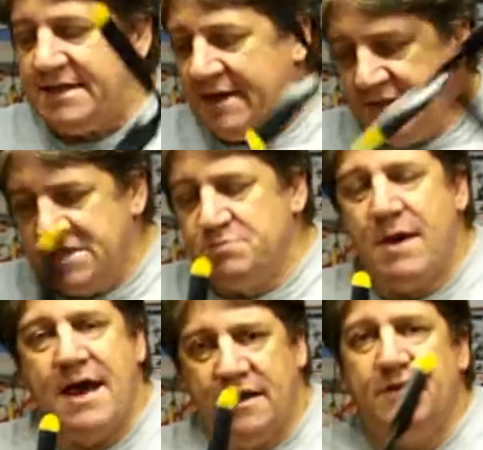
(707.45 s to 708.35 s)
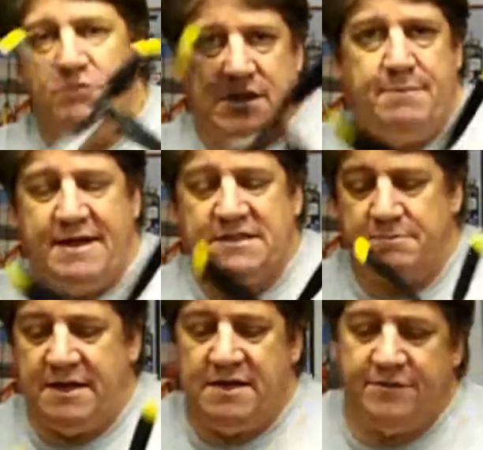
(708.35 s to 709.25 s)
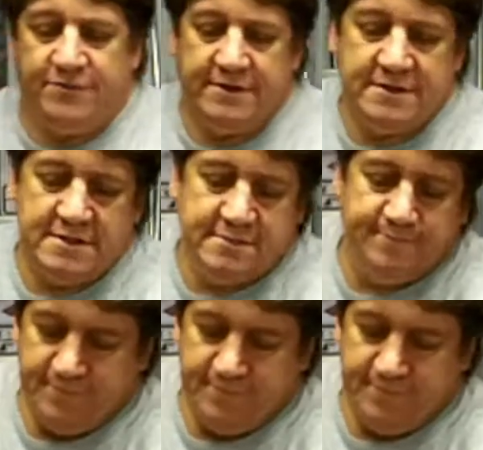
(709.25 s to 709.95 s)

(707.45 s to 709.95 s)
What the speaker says: And on this model, it really makes a big difference.